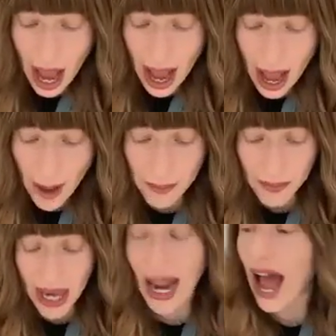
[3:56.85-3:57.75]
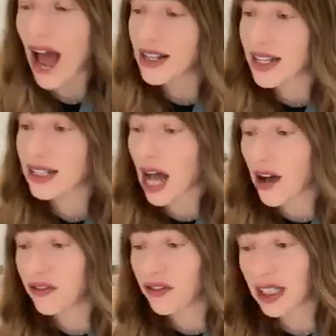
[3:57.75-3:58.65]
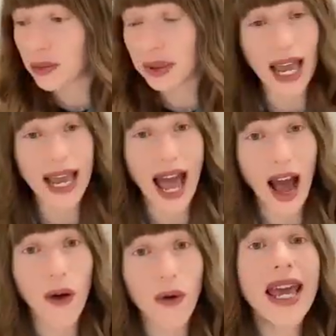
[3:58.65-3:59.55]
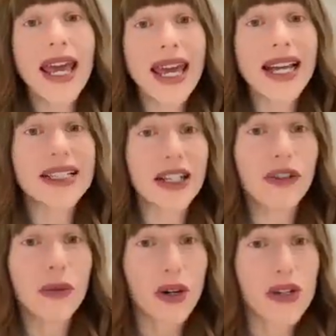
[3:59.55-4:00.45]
And how does this conflict play out in different